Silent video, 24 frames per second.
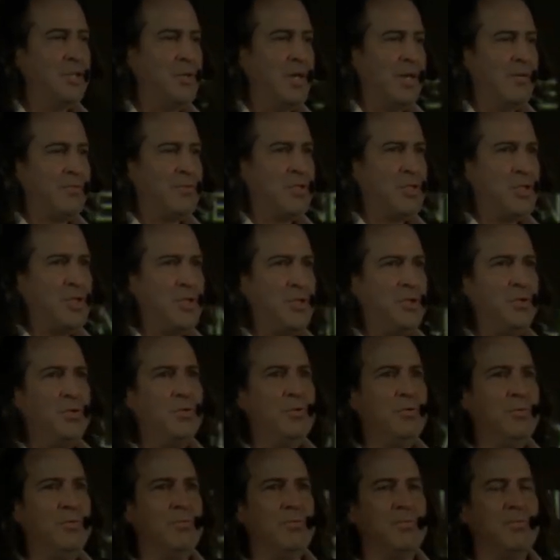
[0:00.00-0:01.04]
you have
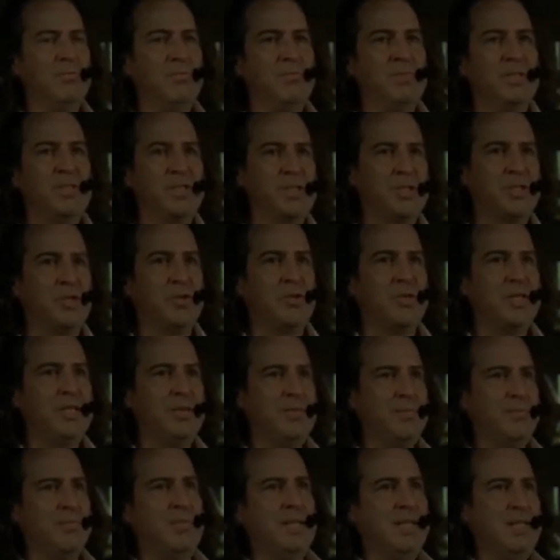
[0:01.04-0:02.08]
two
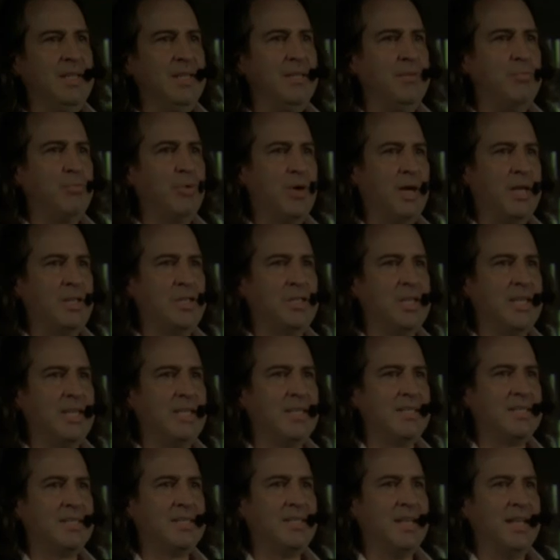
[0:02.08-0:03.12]
discrete mini
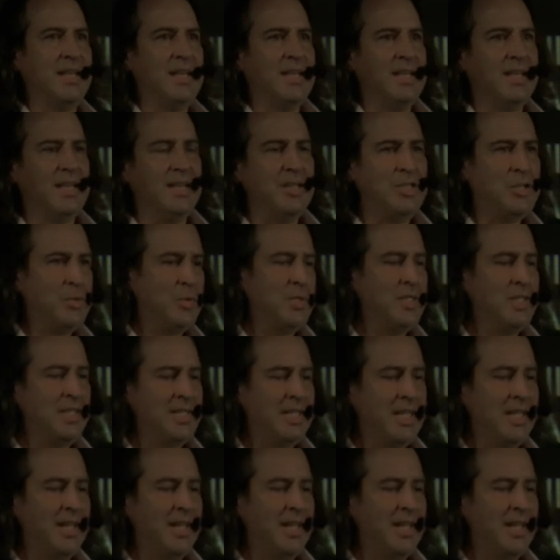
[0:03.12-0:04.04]
projects each with a